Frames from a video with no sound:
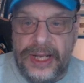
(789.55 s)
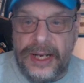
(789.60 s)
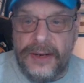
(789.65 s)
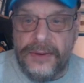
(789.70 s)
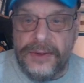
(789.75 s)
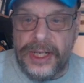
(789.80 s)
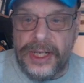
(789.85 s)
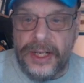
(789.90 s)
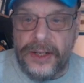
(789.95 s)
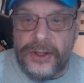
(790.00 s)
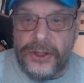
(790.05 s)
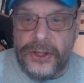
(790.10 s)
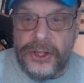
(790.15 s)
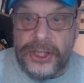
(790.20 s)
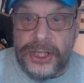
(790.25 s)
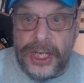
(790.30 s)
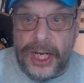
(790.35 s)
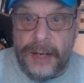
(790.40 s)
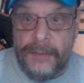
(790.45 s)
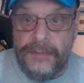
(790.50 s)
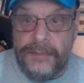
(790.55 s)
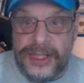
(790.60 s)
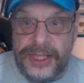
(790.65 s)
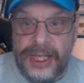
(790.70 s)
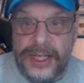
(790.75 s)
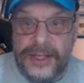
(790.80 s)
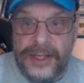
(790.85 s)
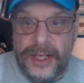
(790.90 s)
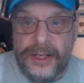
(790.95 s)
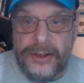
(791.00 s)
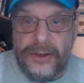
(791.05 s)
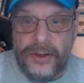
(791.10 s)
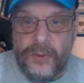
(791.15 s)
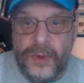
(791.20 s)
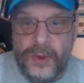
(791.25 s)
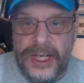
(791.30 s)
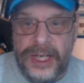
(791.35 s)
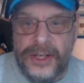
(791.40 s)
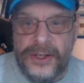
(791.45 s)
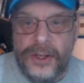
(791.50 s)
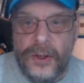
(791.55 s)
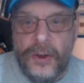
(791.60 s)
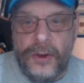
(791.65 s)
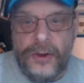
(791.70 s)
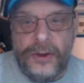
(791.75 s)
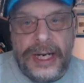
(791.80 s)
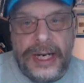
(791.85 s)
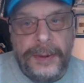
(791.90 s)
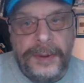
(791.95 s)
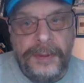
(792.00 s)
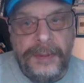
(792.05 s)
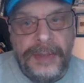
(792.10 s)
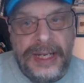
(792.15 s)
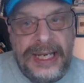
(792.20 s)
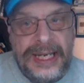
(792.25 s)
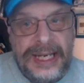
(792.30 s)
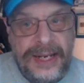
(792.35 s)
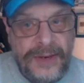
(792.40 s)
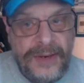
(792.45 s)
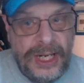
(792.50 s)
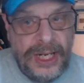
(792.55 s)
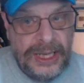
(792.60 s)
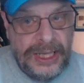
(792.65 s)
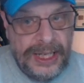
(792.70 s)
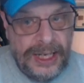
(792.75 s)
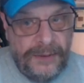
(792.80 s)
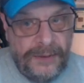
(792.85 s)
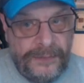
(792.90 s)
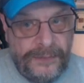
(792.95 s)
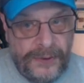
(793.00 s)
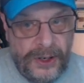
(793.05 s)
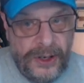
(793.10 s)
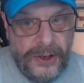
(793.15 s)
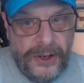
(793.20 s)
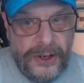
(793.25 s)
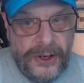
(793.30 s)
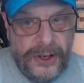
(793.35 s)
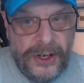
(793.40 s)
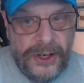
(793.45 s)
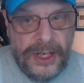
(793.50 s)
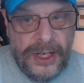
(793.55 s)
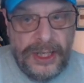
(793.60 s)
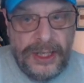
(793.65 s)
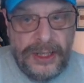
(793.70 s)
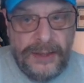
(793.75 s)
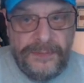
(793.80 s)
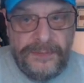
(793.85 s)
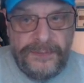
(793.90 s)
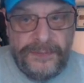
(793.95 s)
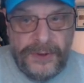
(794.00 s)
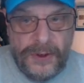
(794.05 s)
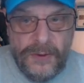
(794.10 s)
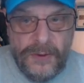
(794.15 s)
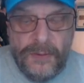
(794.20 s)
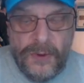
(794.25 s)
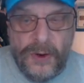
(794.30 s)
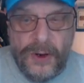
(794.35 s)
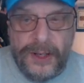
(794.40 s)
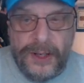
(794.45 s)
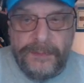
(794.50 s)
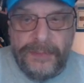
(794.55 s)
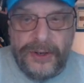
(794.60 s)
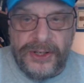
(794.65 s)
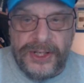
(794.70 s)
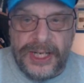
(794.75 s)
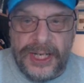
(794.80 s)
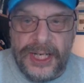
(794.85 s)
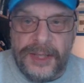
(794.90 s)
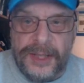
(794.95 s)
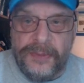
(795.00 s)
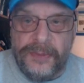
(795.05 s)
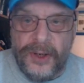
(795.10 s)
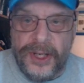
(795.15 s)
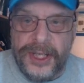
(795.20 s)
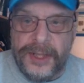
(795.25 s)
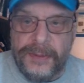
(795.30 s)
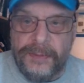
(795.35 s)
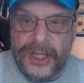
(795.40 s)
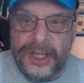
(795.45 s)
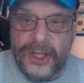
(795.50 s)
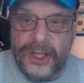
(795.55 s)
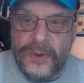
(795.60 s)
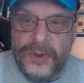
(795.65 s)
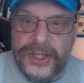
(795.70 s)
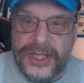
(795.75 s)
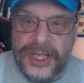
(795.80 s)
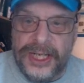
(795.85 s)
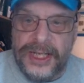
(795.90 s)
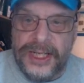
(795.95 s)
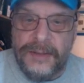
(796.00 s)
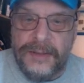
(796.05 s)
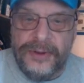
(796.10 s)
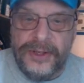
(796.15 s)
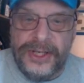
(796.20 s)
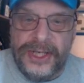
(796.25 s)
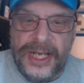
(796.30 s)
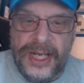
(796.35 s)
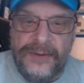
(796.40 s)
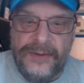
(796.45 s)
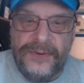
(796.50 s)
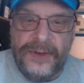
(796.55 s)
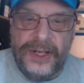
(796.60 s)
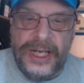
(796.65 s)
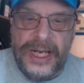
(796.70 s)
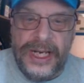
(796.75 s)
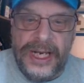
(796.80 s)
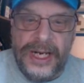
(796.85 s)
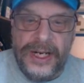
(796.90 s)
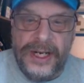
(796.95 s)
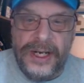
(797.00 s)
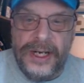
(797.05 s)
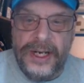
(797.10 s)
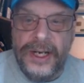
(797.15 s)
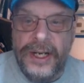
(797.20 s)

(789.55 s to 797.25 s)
that was another sub-600 week, so it drops me even a little further, a few more percentage points, below 60% for the year.